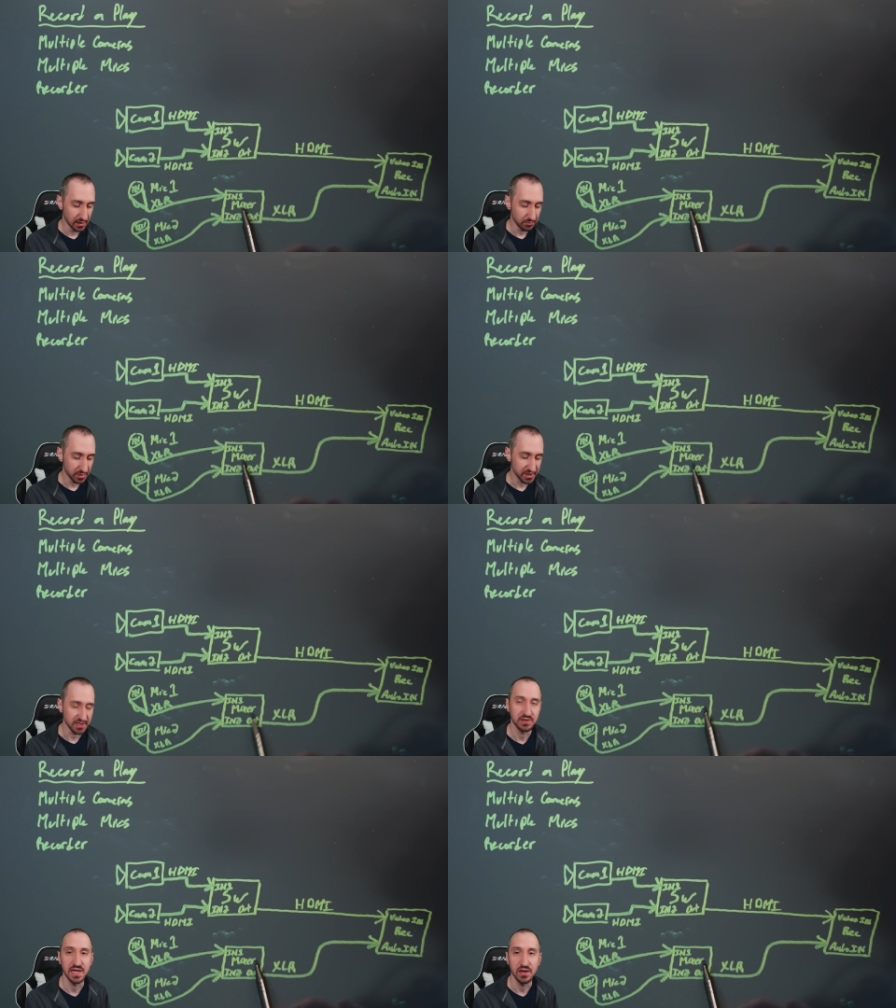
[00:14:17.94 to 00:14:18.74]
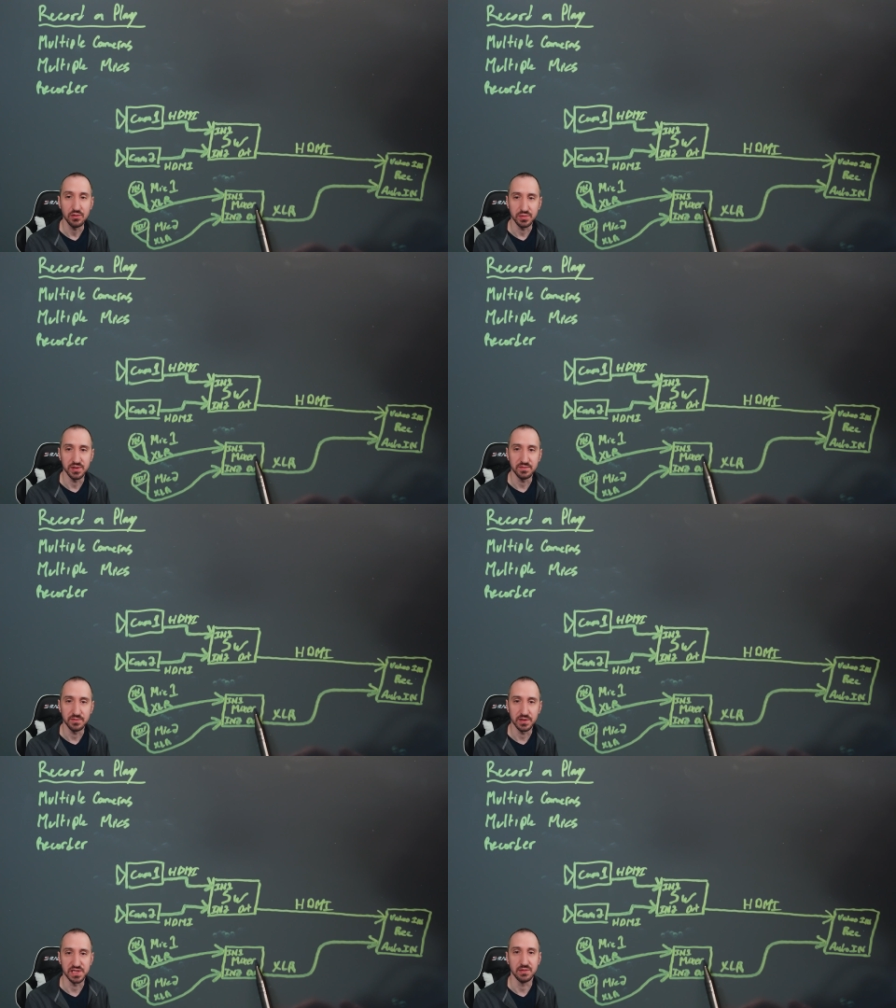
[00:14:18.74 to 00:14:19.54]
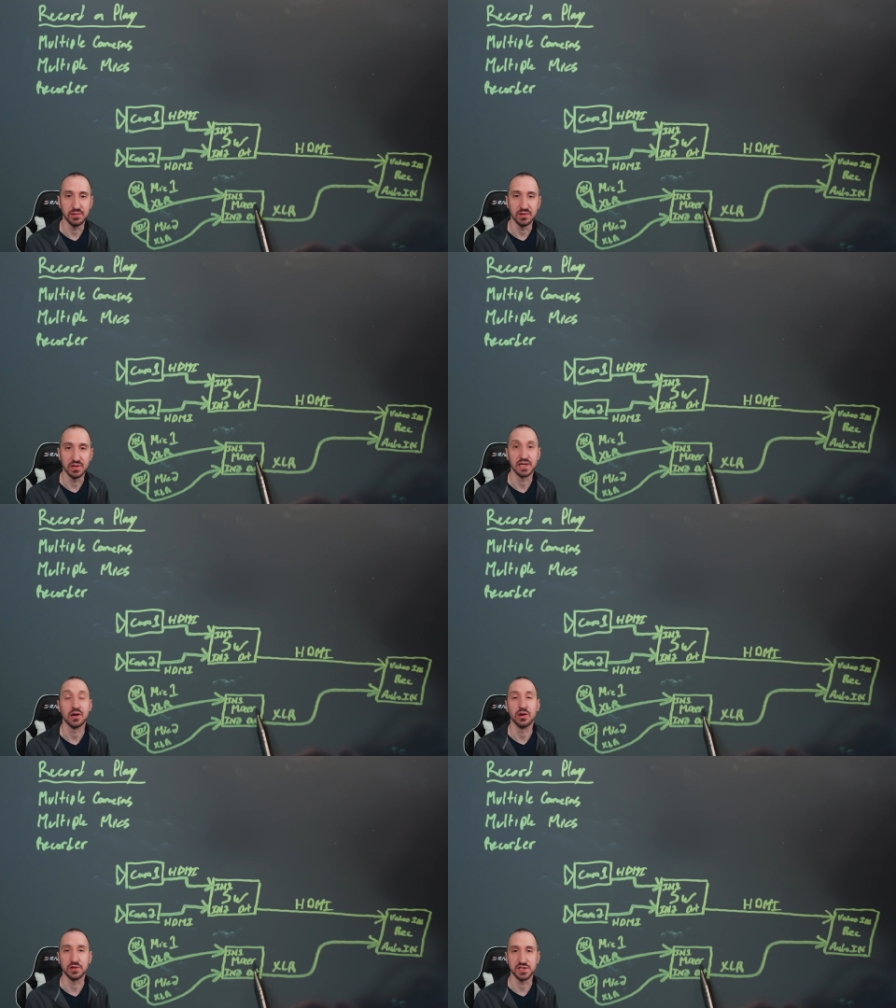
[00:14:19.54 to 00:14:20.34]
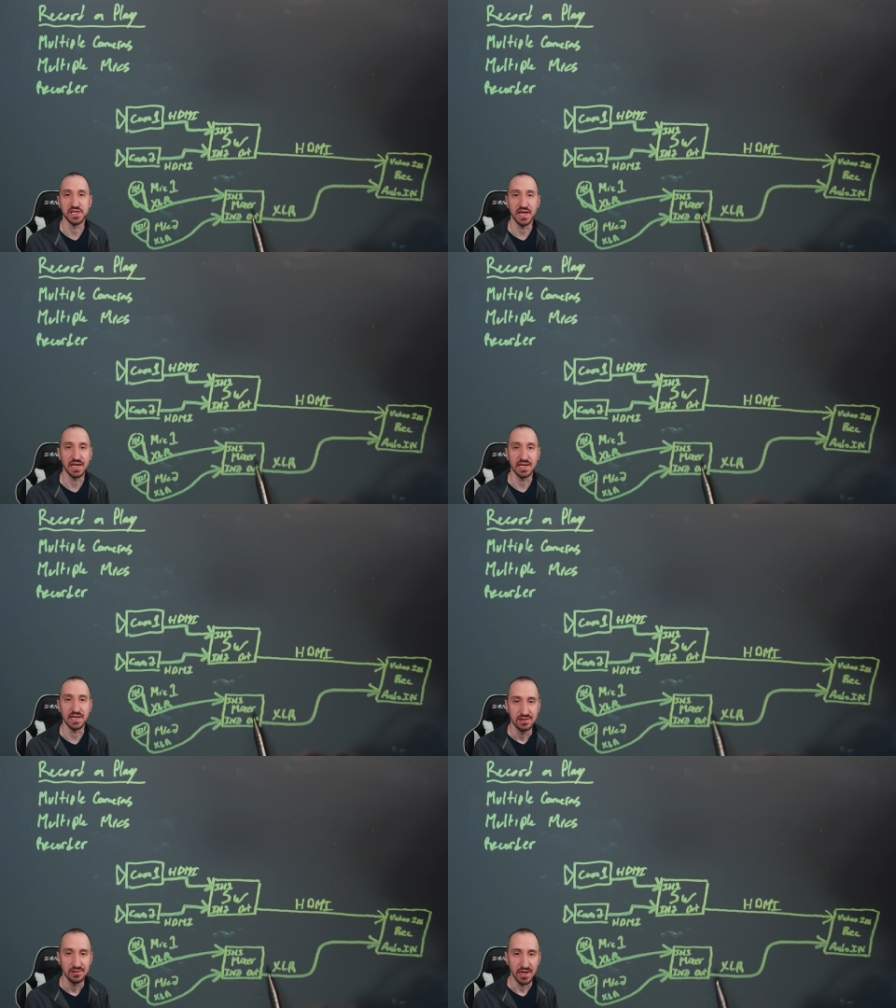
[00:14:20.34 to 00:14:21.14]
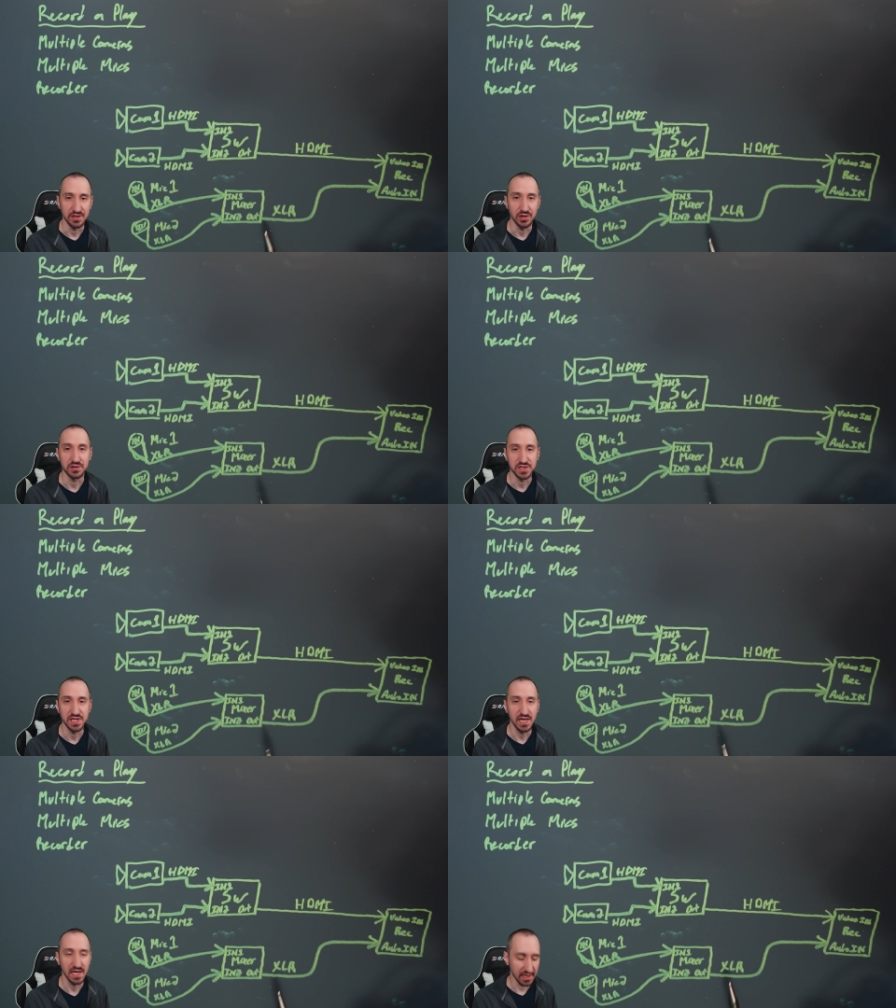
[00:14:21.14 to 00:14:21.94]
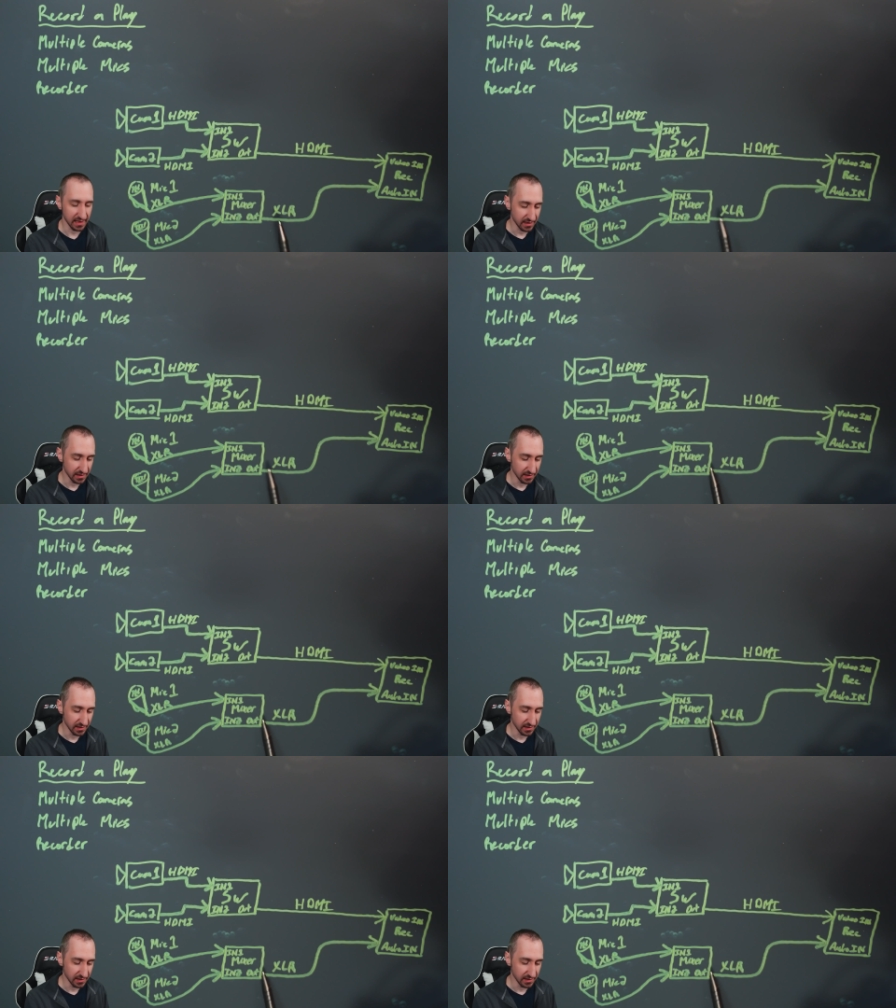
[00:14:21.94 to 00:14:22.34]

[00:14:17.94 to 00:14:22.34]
But then you can output, for example, like RCA. And RCA,